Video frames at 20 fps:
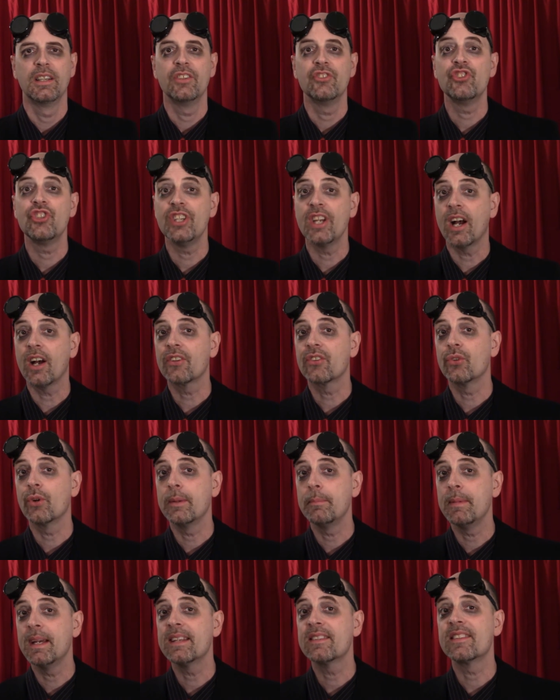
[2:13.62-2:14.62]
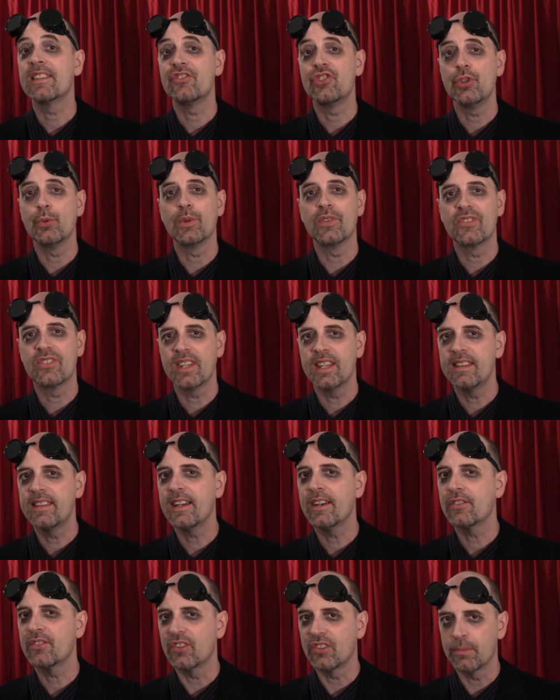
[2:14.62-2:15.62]
She also admits that she was sent
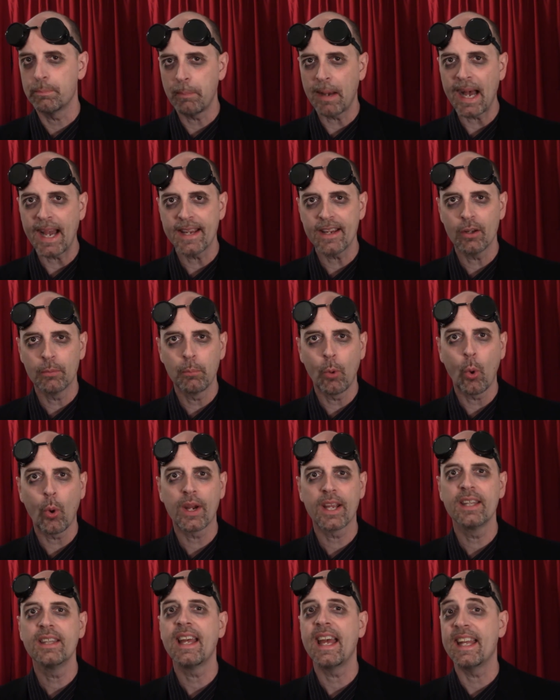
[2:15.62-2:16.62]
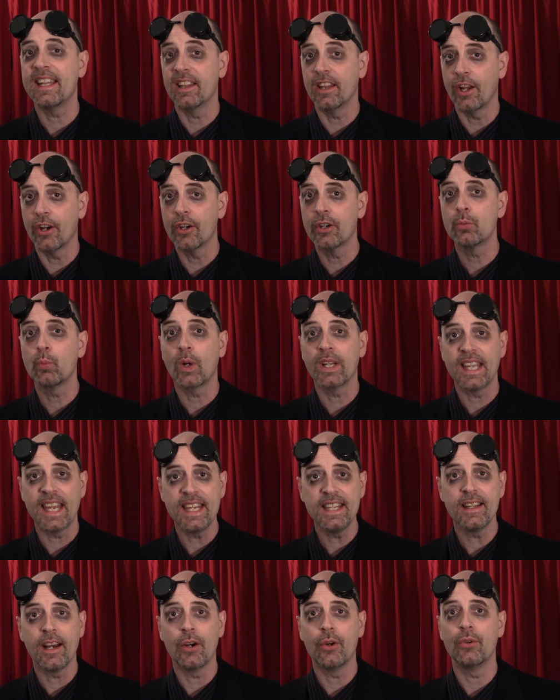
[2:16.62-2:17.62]
there to spy on Morgan and learn what he
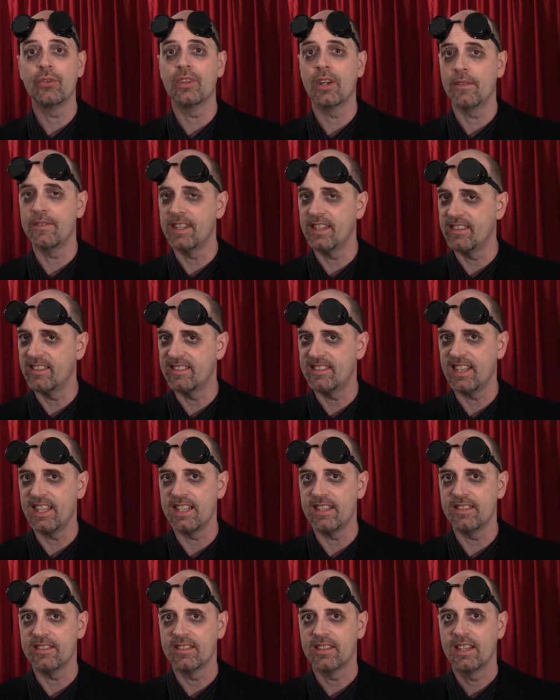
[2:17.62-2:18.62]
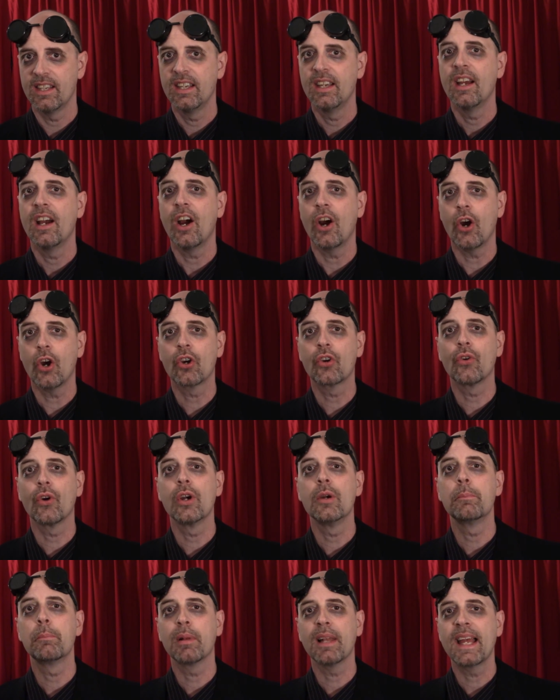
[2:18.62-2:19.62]
knows of the disease. Her
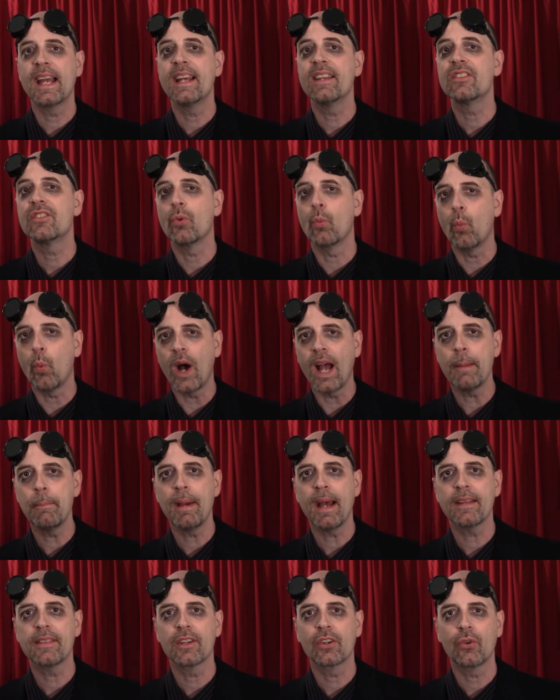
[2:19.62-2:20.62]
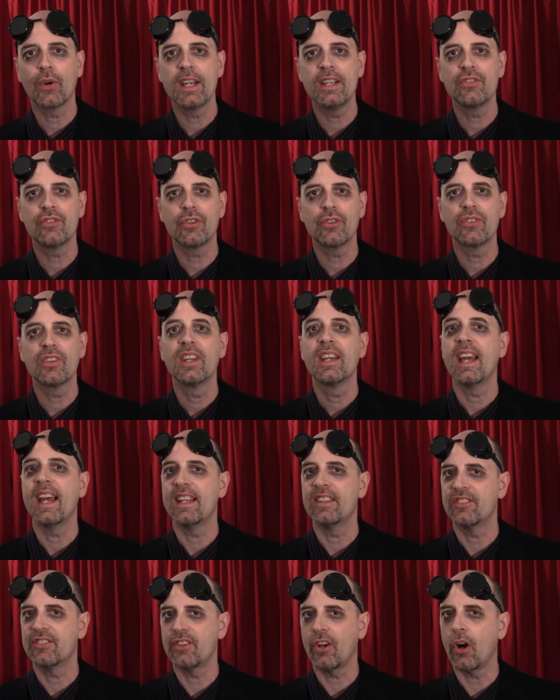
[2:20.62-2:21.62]
group plans to wipe out the creatures and
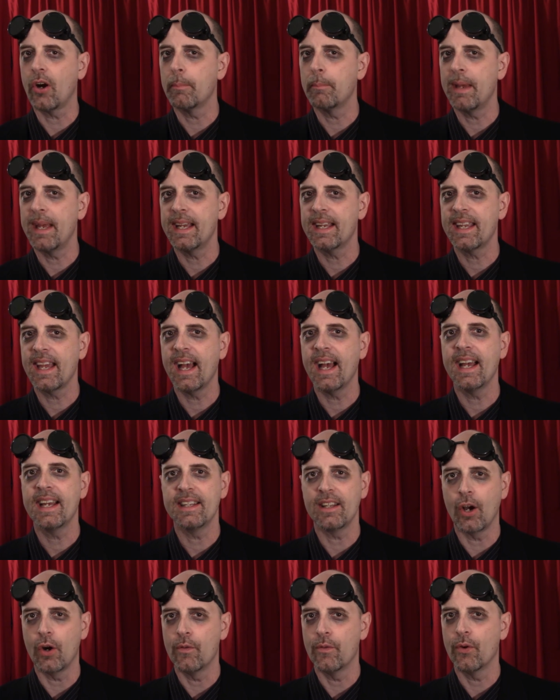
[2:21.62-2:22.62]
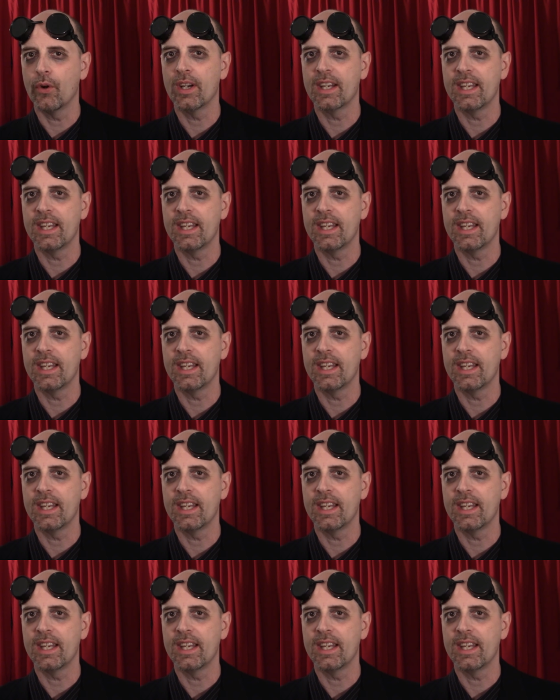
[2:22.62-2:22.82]
start mankind over